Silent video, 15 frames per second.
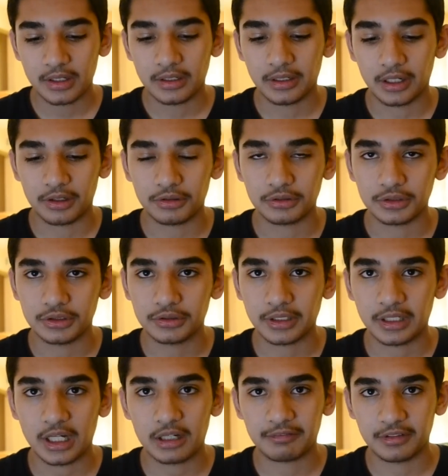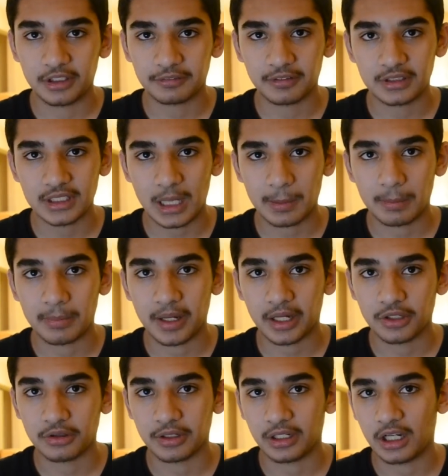Now you can have a different type of
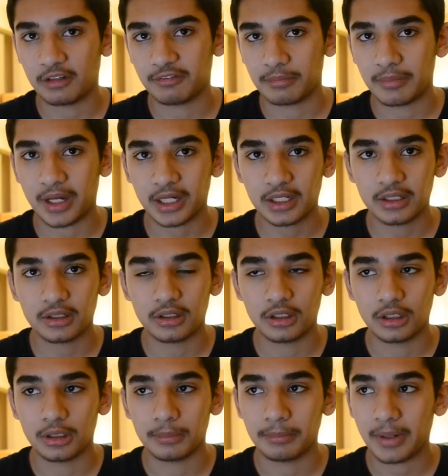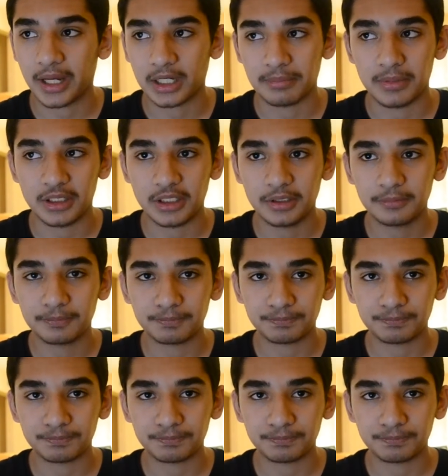Mac. You can have a Mac um, Mac Mini,